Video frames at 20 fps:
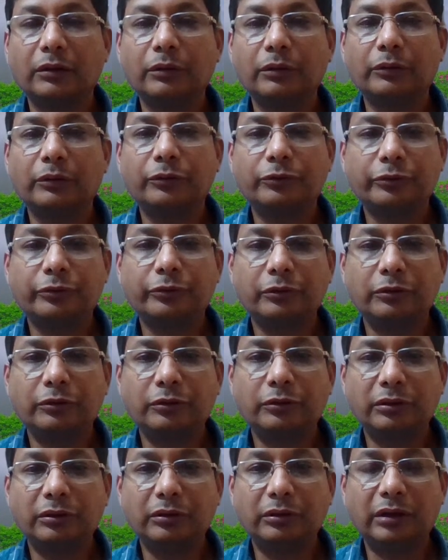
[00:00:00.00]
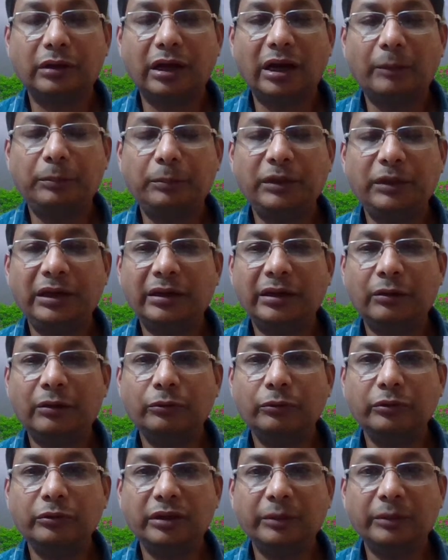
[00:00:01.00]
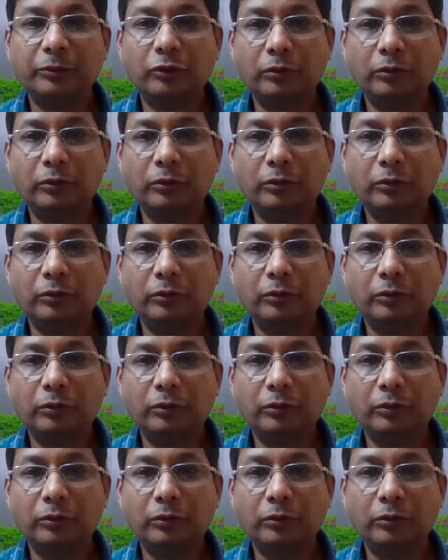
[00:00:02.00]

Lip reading: So up till now, we have